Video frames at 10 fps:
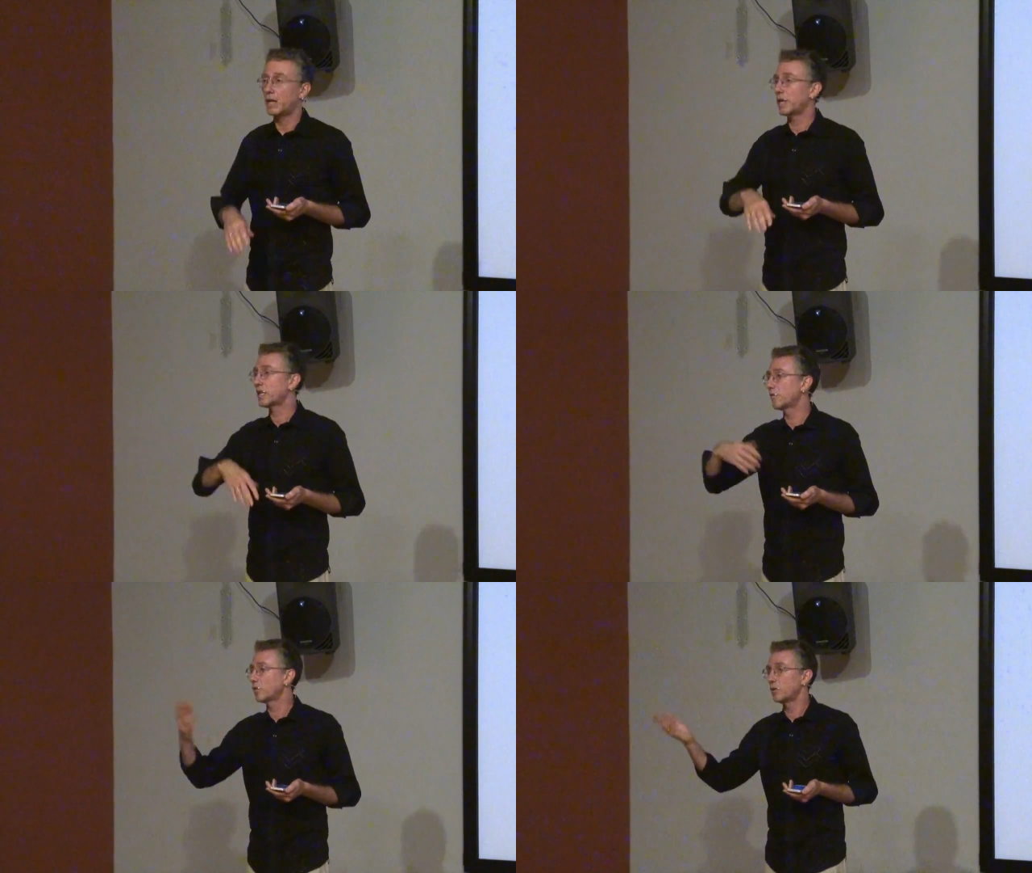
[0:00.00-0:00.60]
and I
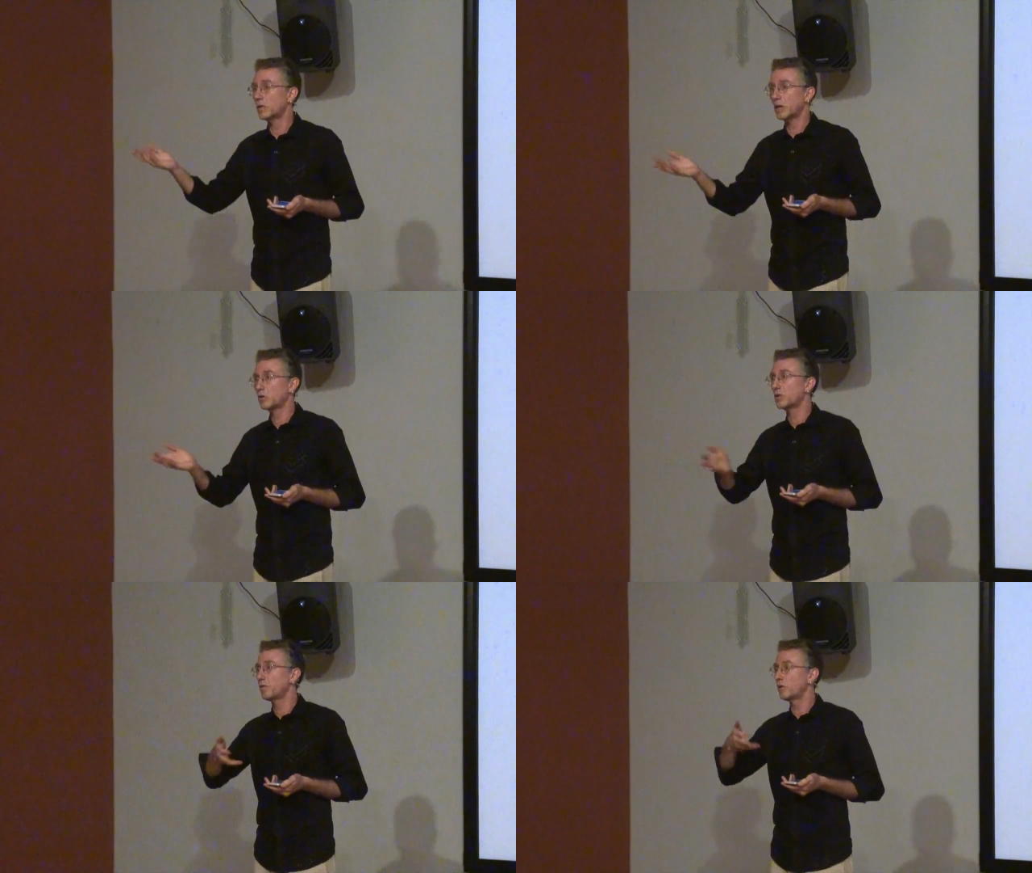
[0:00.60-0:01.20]
could
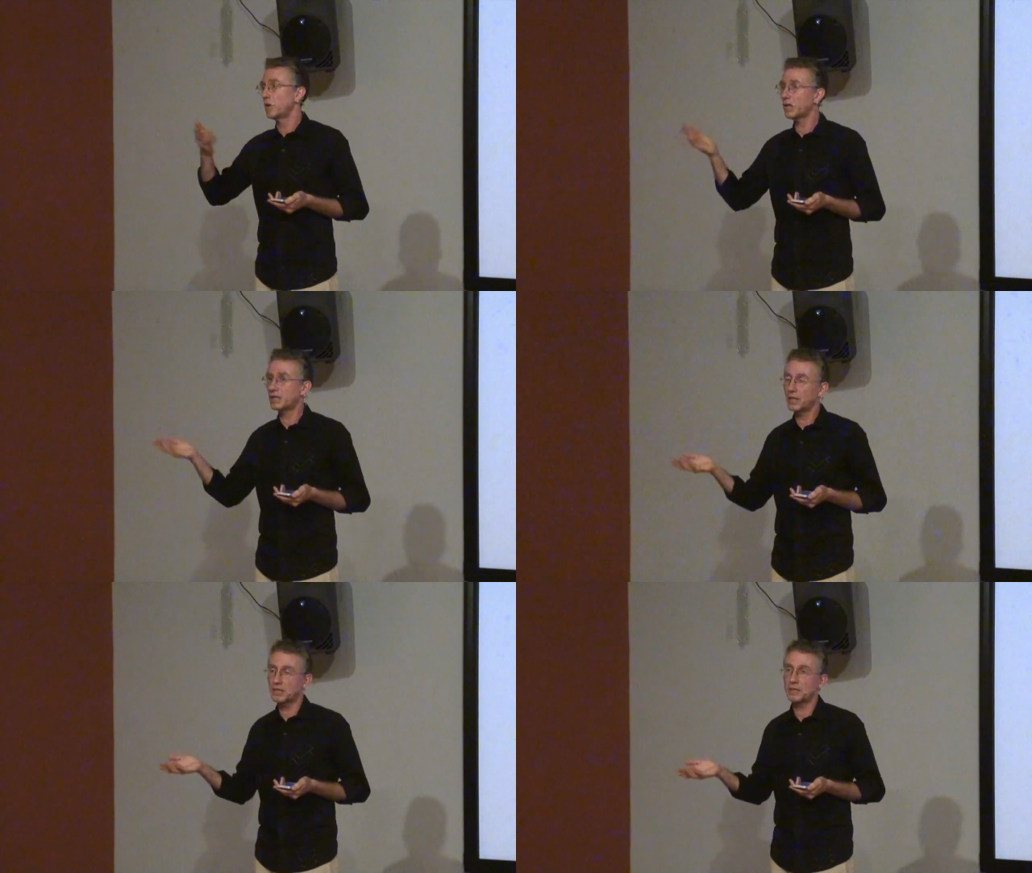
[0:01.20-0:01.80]
give you
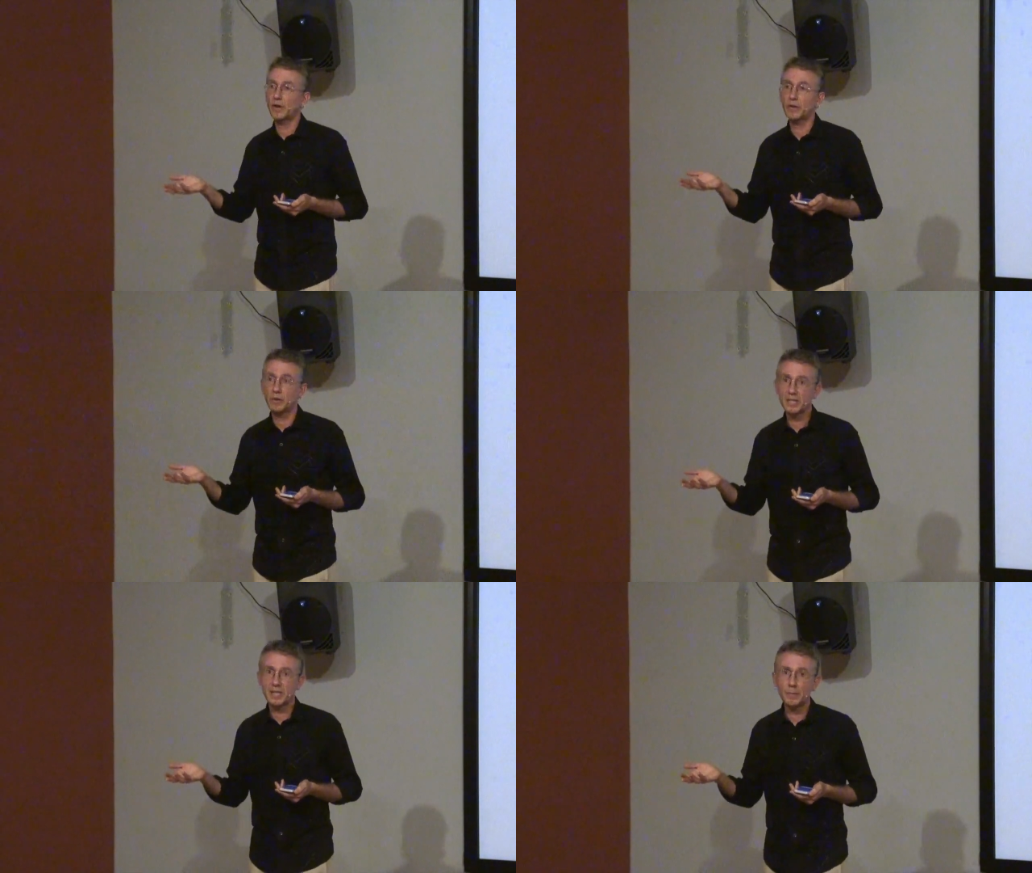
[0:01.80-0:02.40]
lots and lots of
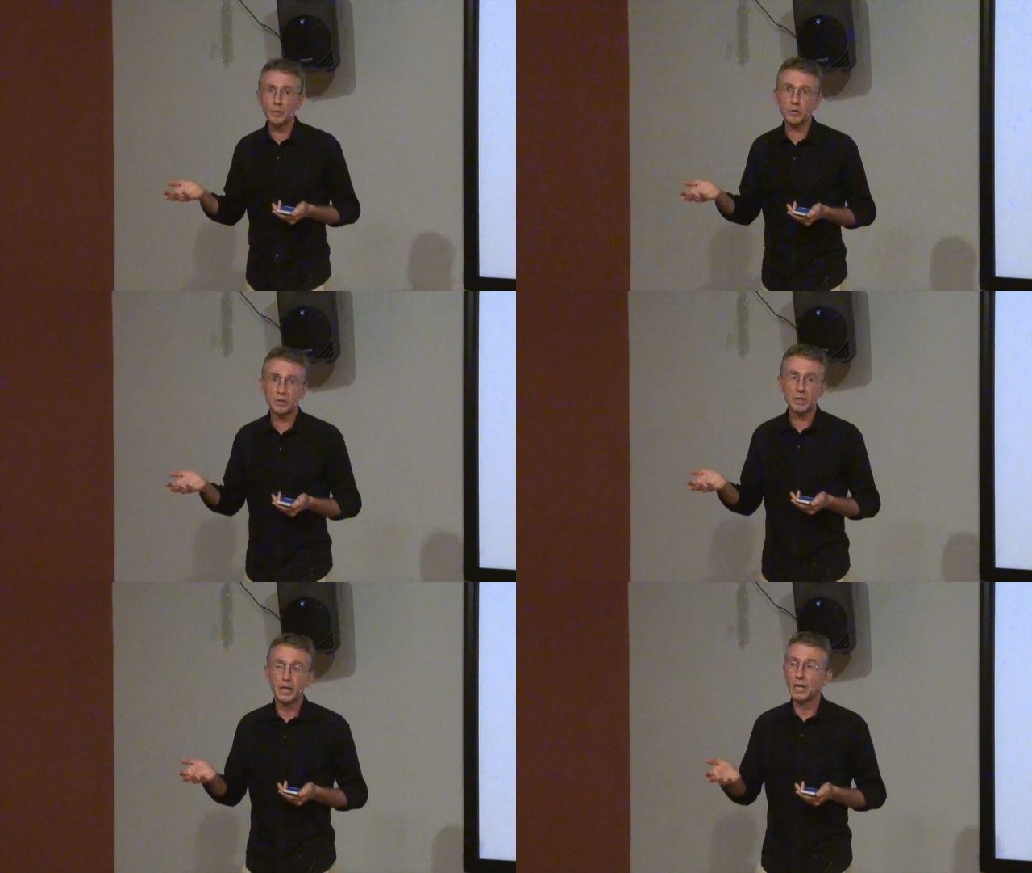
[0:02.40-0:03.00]
other
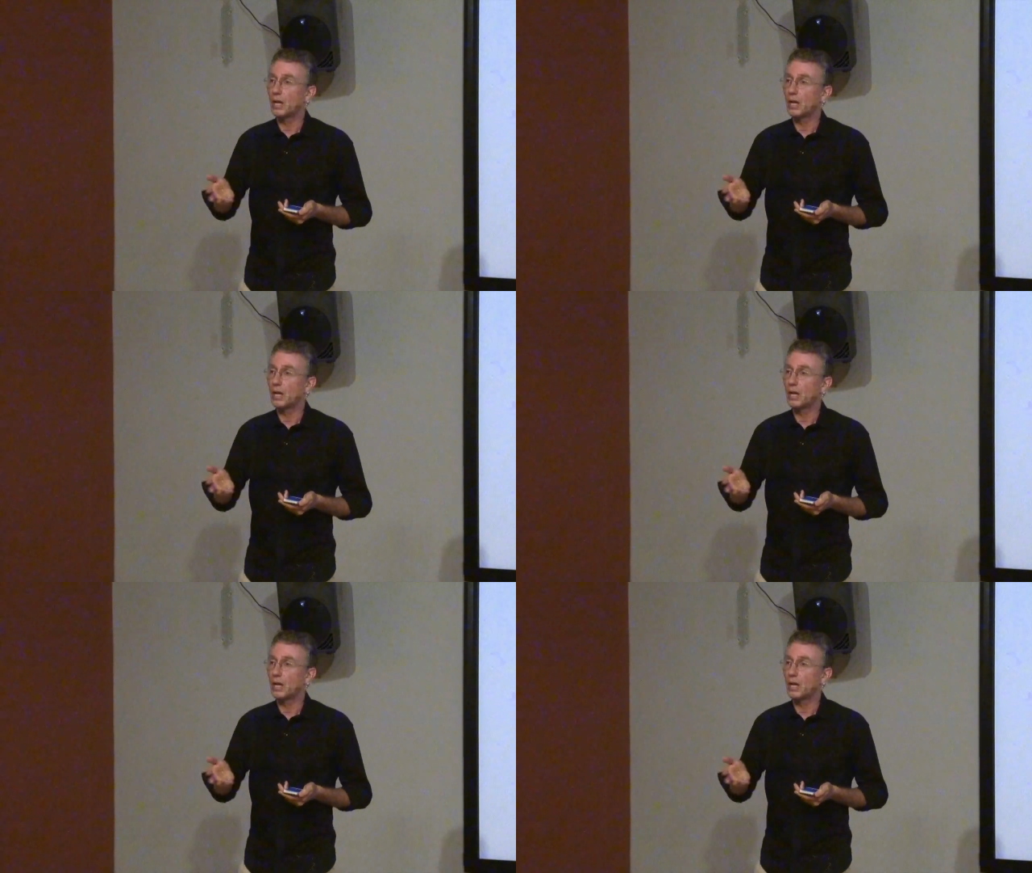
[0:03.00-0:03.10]
examples,